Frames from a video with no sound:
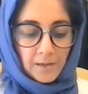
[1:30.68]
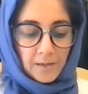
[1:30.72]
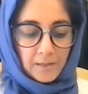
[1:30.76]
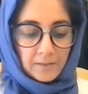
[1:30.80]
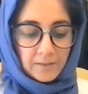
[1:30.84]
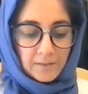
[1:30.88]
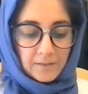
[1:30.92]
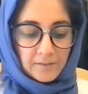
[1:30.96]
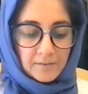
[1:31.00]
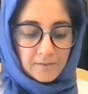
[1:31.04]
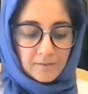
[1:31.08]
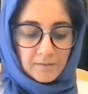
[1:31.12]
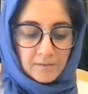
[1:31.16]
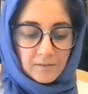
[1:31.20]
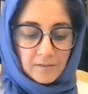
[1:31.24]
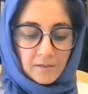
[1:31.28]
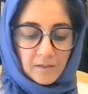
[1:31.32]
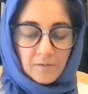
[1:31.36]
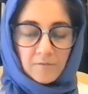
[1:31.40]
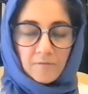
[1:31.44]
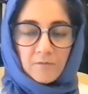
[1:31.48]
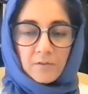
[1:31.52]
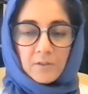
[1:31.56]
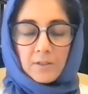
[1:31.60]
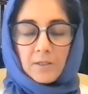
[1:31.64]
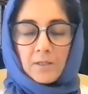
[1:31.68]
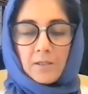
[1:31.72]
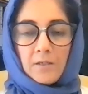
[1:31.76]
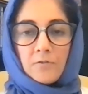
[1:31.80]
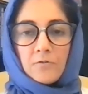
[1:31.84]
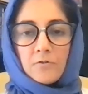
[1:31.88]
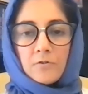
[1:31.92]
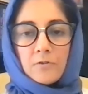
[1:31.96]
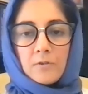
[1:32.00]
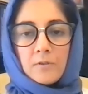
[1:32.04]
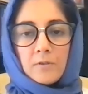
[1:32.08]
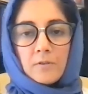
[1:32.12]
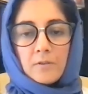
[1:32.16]
This is an
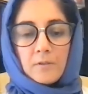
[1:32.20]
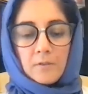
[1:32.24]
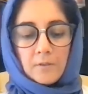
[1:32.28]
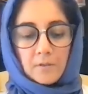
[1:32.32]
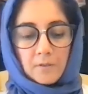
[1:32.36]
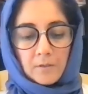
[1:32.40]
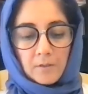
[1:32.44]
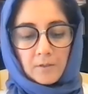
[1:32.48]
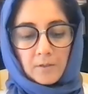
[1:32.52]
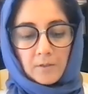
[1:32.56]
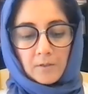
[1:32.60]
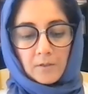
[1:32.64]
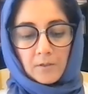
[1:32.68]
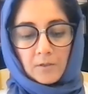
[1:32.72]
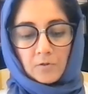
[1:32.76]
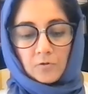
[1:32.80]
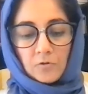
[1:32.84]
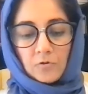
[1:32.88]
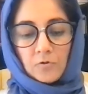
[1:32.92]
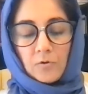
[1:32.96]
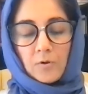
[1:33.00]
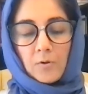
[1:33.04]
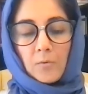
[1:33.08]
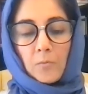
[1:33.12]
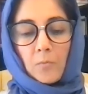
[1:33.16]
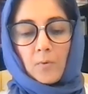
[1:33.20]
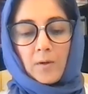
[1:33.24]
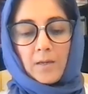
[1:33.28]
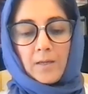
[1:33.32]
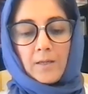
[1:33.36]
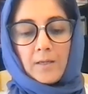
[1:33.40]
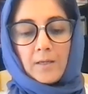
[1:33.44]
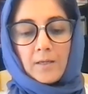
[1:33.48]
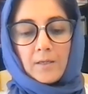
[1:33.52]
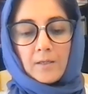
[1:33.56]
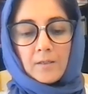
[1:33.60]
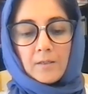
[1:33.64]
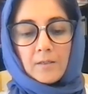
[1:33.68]
invitation to
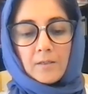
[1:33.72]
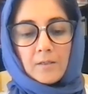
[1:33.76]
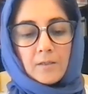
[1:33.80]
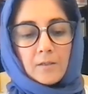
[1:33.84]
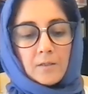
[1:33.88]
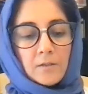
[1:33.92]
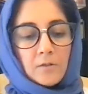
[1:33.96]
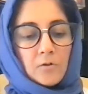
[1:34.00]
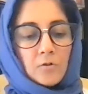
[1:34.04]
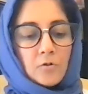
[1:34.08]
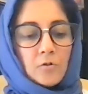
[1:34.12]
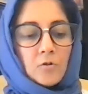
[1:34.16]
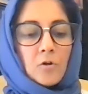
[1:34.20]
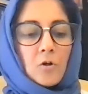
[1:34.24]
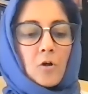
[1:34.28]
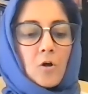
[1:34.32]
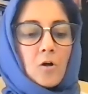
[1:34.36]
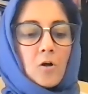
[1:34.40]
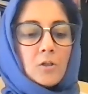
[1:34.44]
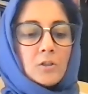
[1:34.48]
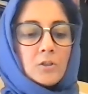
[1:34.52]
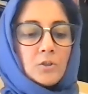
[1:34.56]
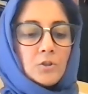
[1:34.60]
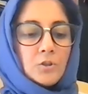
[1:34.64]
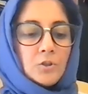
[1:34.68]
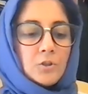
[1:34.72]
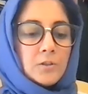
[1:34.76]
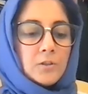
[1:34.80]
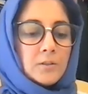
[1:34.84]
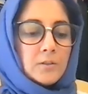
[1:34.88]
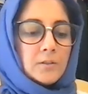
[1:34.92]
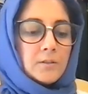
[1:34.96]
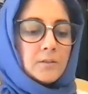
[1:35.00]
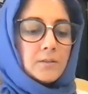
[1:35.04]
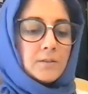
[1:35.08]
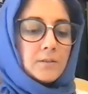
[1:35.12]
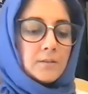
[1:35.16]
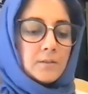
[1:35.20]
awaken your
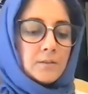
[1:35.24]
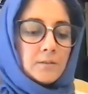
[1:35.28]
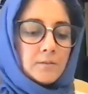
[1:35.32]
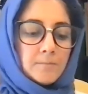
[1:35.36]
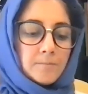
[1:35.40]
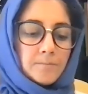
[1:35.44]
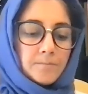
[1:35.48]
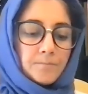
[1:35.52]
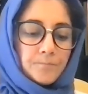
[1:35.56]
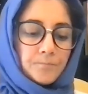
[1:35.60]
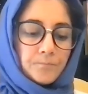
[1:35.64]
conscience.